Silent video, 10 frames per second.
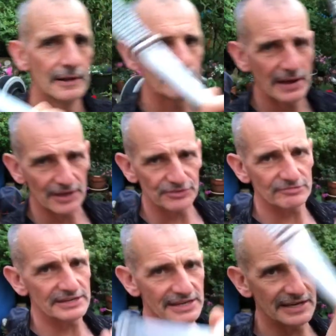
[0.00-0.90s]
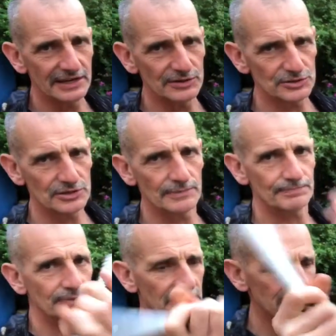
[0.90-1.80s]
about 3 kilos,
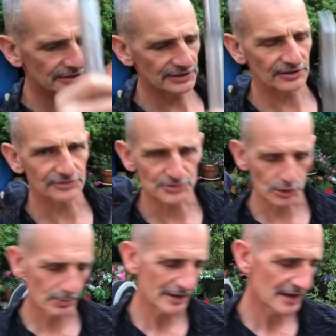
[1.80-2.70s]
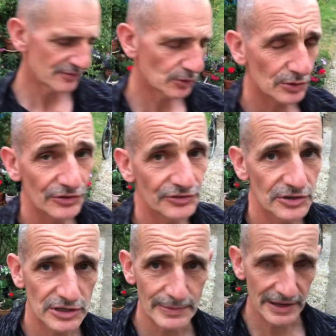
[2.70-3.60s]
does the job. If you're
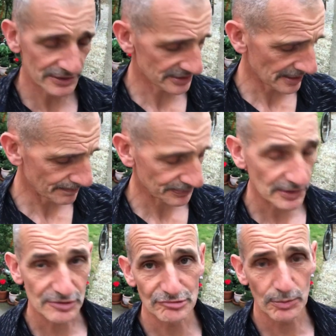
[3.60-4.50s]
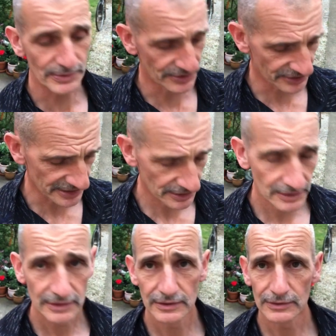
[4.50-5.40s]
concerned about dropping a thing,
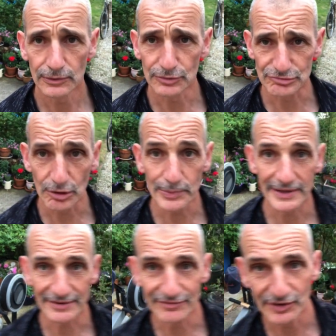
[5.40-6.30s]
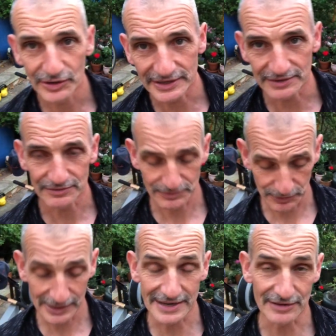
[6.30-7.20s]
or dropping it and flying it, or
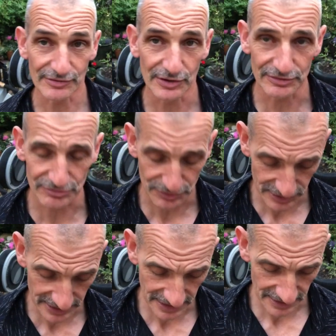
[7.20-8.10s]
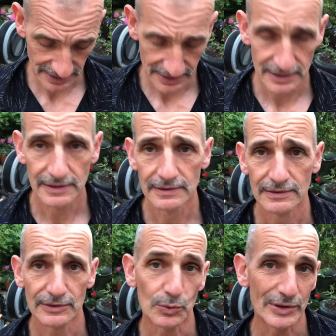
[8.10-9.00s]
letting it fly through the
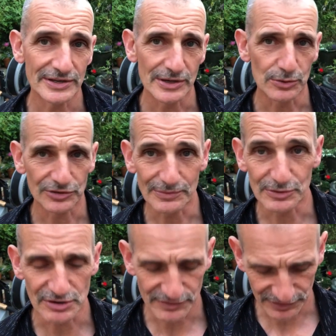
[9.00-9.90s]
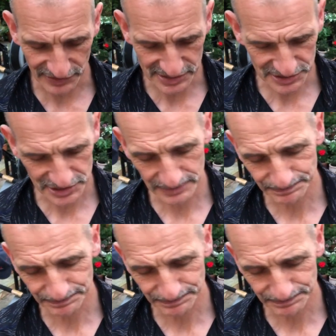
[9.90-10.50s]
window or something, or over the fence,